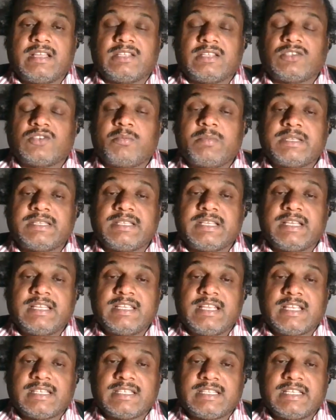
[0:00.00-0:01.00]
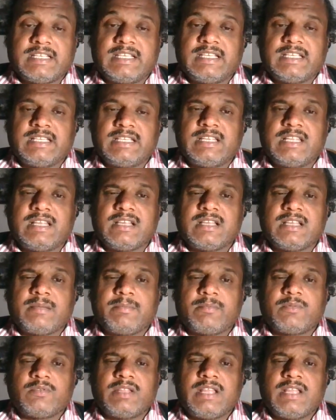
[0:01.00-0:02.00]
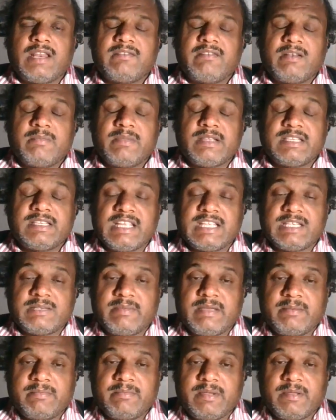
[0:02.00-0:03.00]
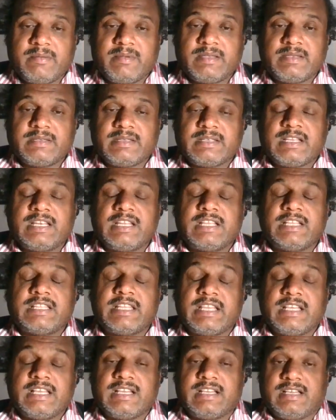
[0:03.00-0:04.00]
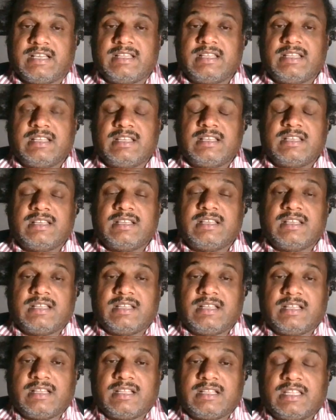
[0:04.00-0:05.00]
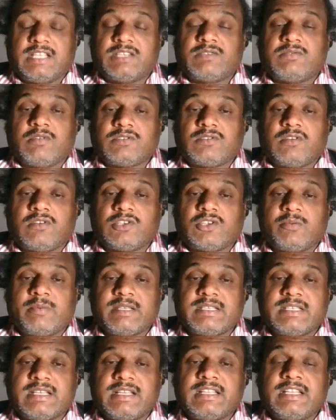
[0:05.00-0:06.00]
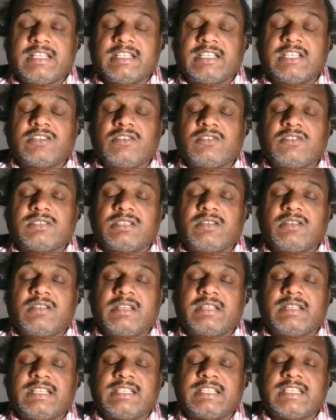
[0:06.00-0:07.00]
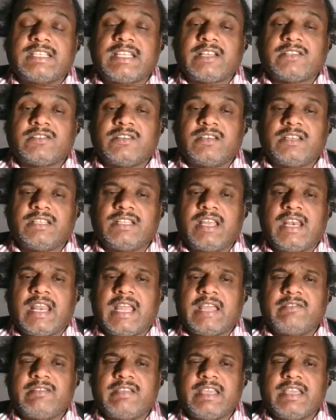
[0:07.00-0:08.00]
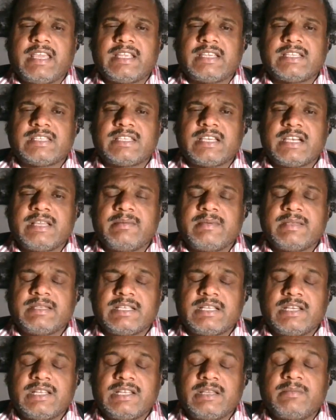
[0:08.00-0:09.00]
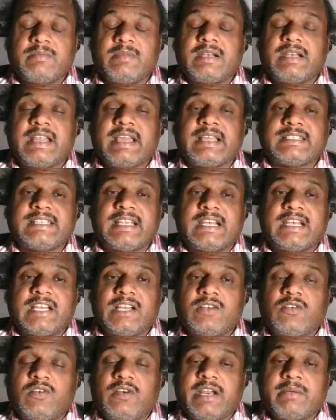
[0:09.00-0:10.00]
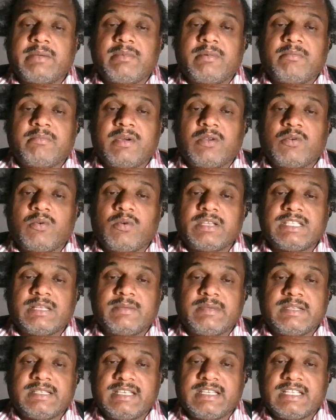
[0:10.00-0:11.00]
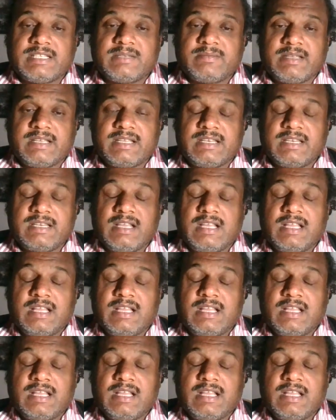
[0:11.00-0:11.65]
So basically just see the up to the level businessman basically think. This was also basically, this is actually the live case study basically, but exactly don't remember who is the businessman.